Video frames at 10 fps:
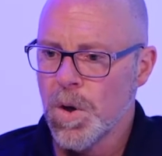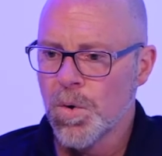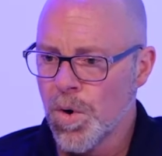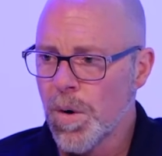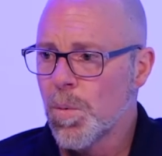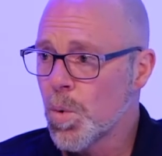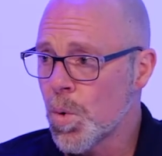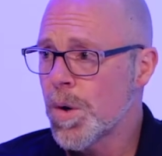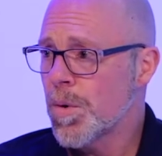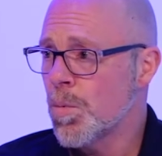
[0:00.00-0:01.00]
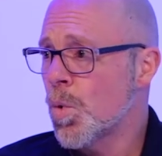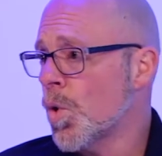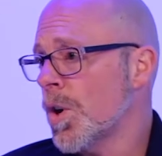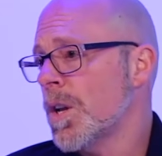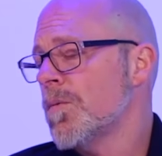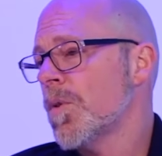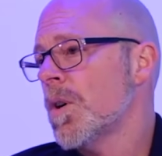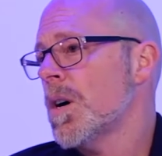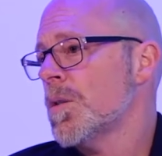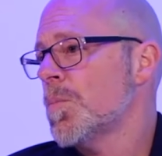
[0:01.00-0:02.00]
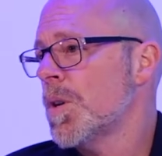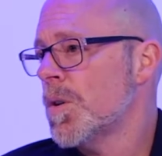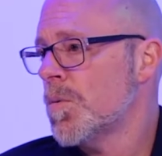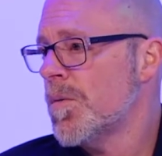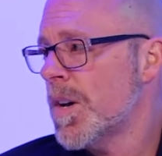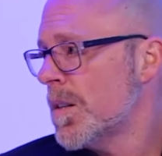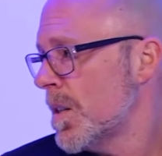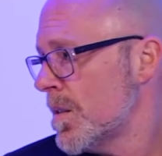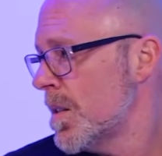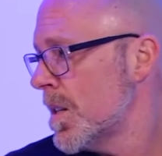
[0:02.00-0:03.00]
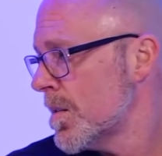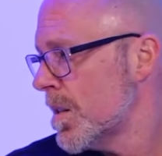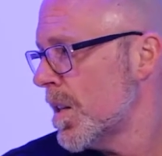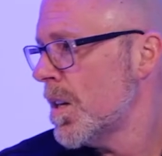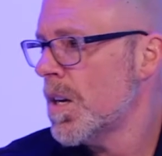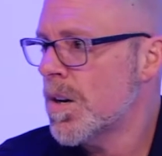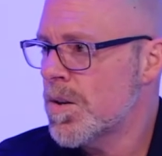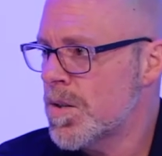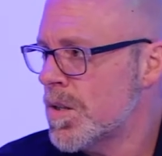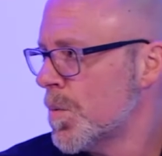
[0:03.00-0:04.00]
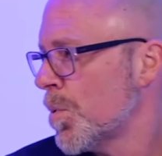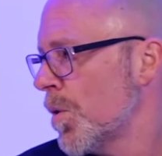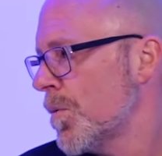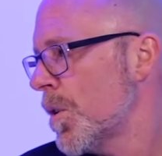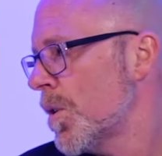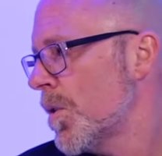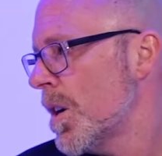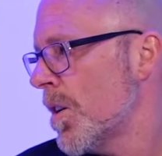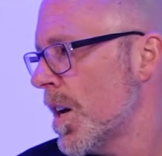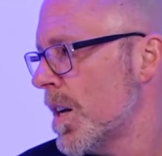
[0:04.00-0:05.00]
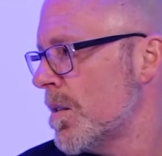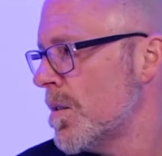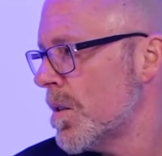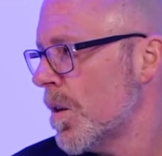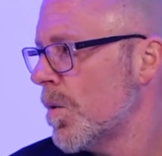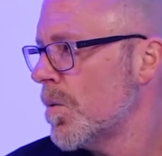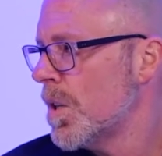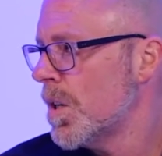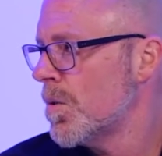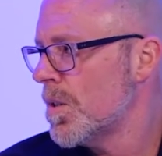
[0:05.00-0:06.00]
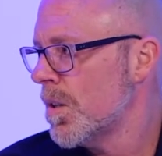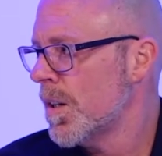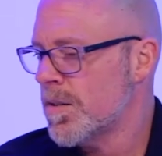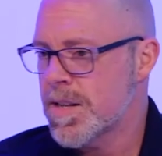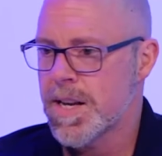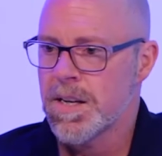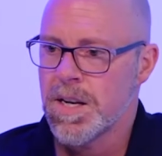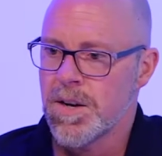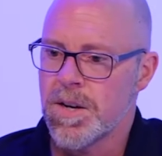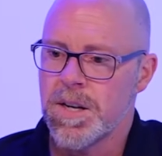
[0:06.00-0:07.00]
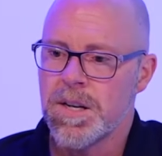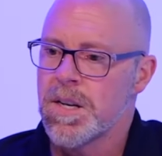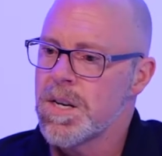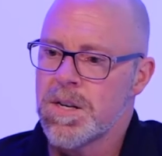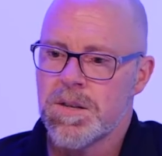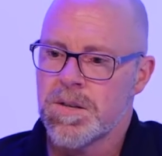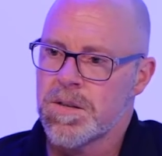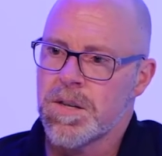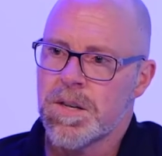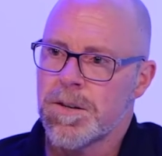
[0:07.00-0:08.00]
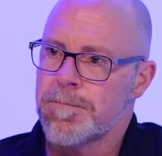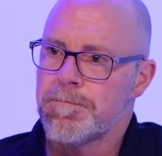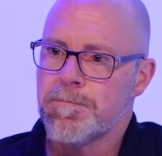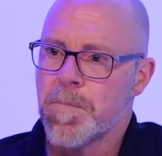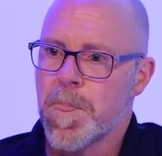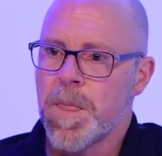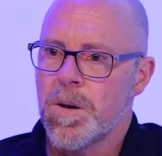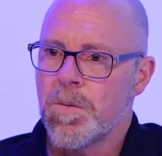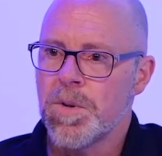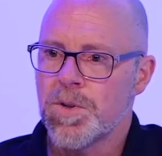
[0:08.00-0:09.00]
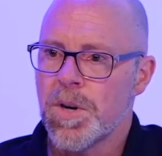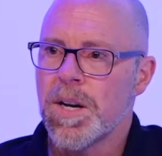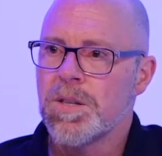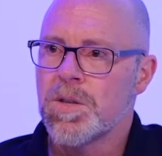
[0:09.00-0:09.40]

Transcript: quite rewarding for us, because we've had Dixie Dixon in here and she's a pro photo gear head, so she likes that gear. And just we tried